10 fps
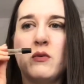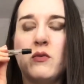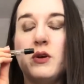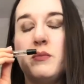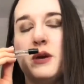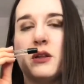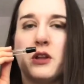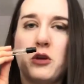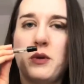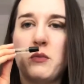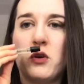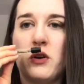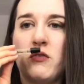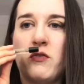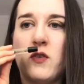would be a little bit
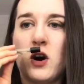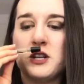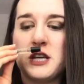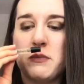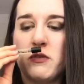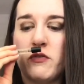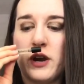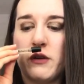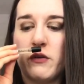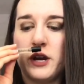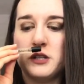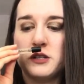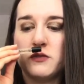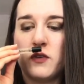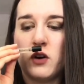more fall type of
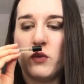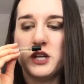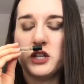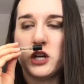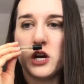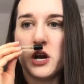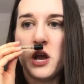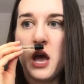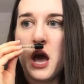fragrance, fall, winter.